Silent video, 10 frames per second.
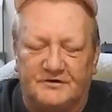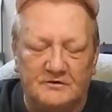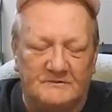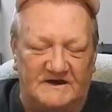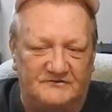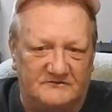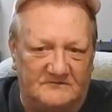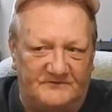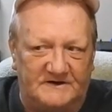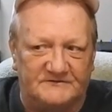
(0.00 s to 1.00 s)
two
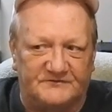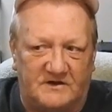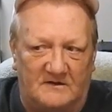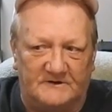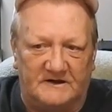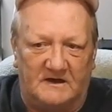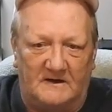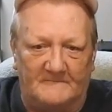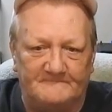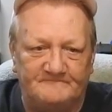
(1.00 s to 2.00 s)
major events coming
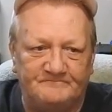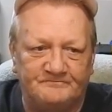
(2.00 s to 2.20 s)
up.